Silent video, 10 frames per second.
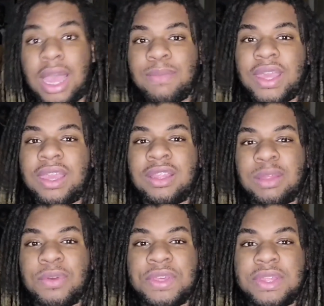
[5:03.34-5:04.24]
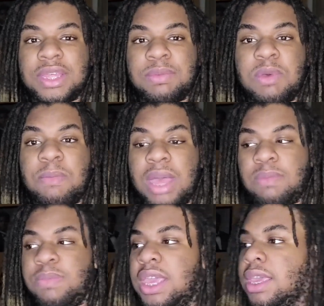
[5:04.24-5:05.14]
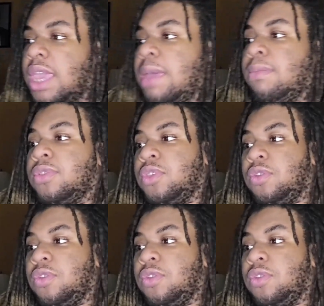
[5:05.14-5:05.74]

I'm making the most of this moment by being able